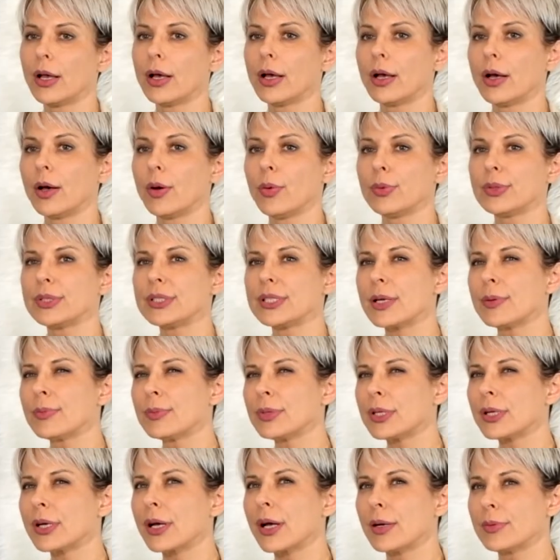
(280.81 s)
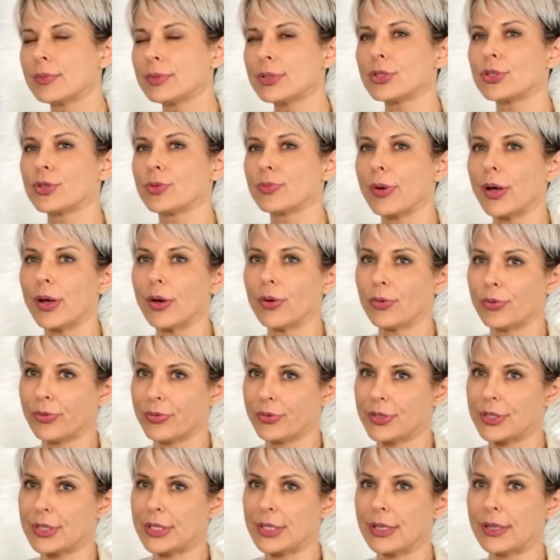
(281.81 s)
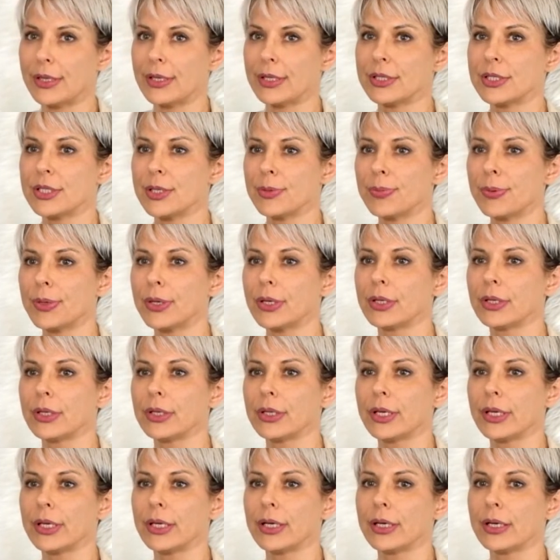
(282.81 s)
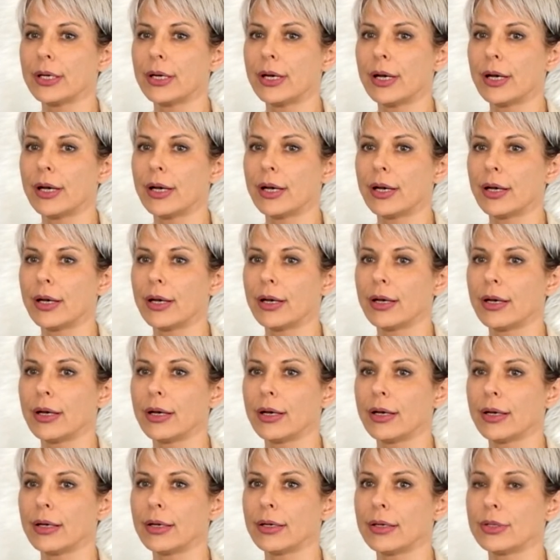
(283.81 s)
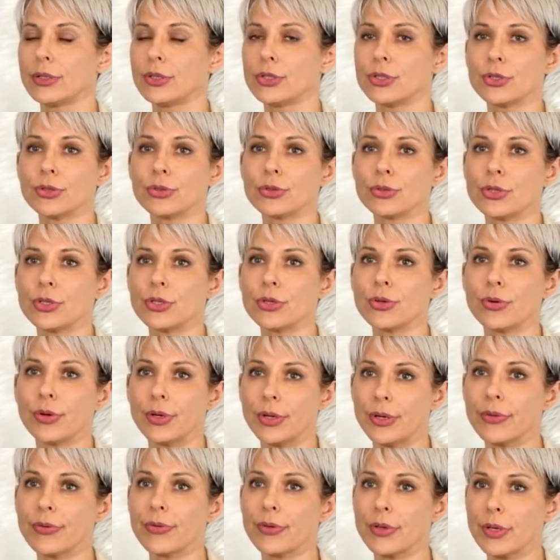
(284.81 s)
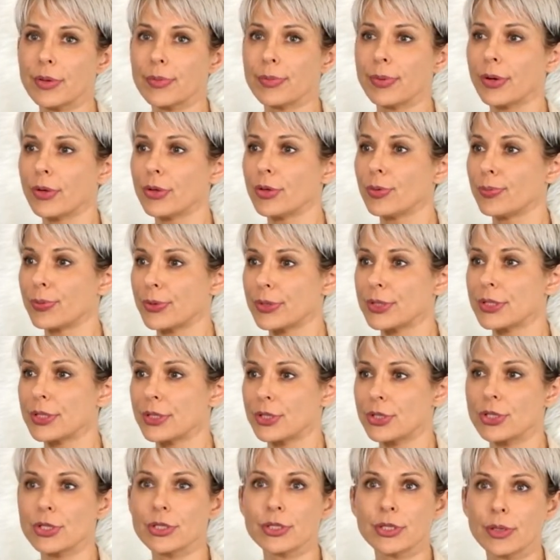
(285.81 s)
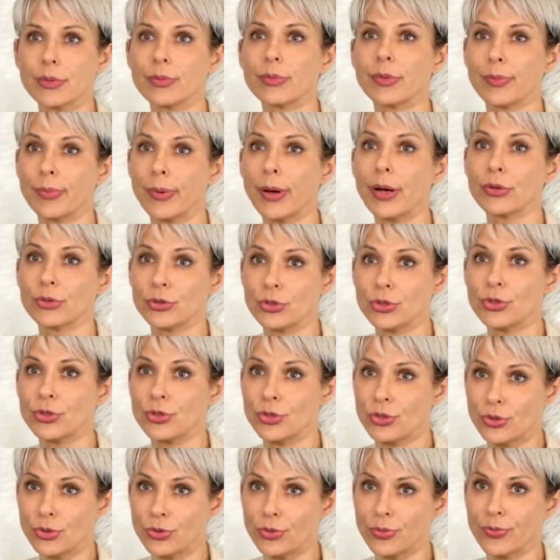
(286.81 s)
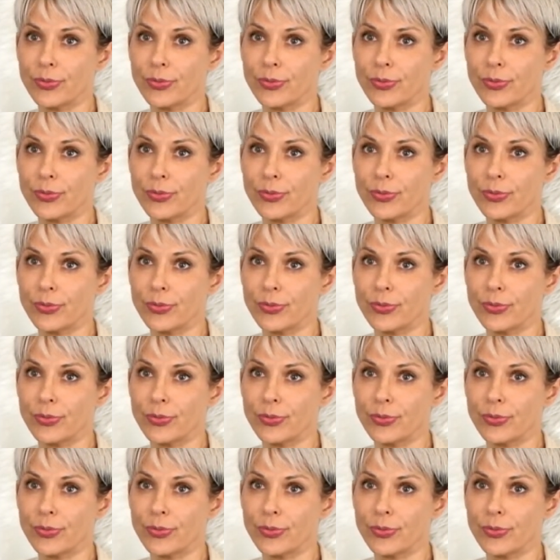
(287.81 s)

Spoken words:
When somebody comes to my office, they typically don't know anything about the procedures I'm about to do.